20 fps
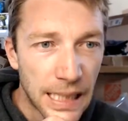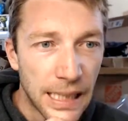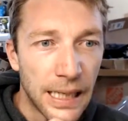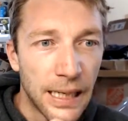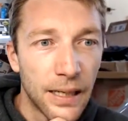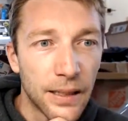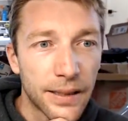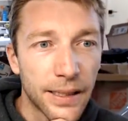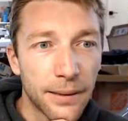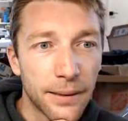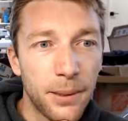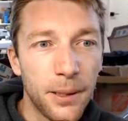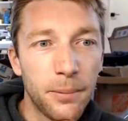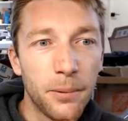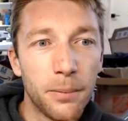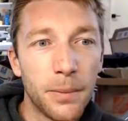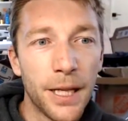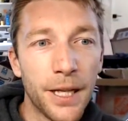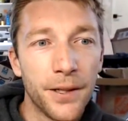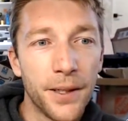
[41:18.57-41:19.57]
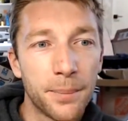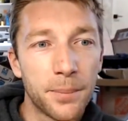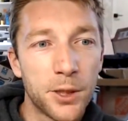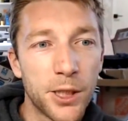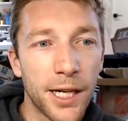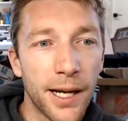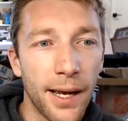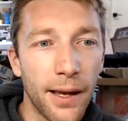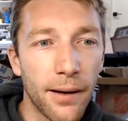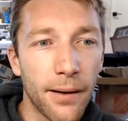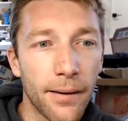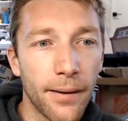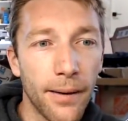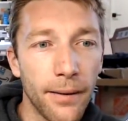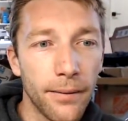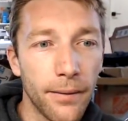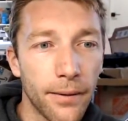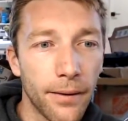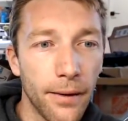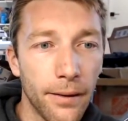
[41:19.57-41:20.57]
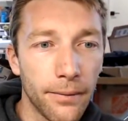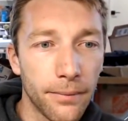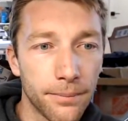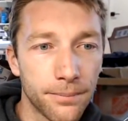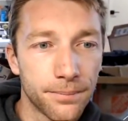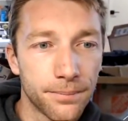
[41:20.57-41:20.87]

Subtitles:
Okay, people blowing up chat. All right, all right.